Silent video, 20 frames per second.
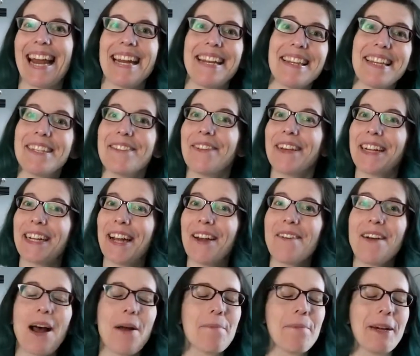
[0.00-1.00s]
and in this
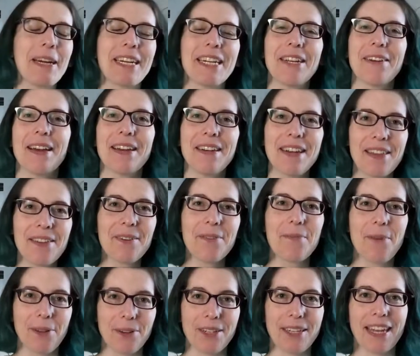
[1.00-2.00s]
video I'm bringing you another
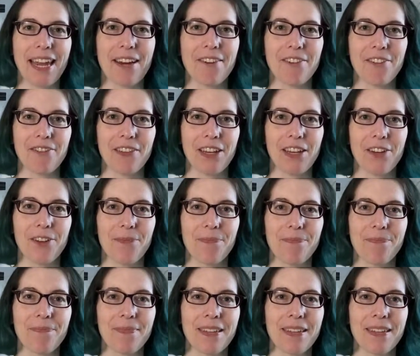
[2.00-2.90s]
roller skate review.